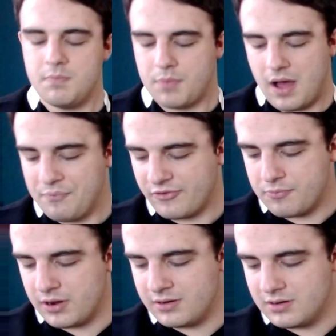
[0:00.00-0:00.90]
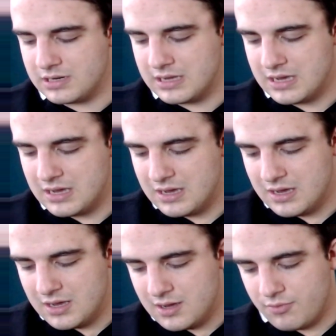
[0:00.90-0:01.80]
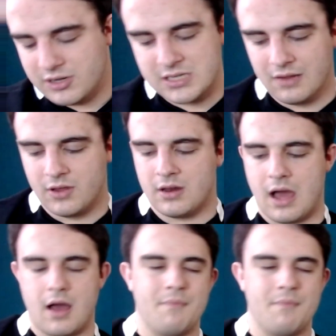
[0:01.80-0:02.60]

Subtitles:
But for Bryn Sullivan,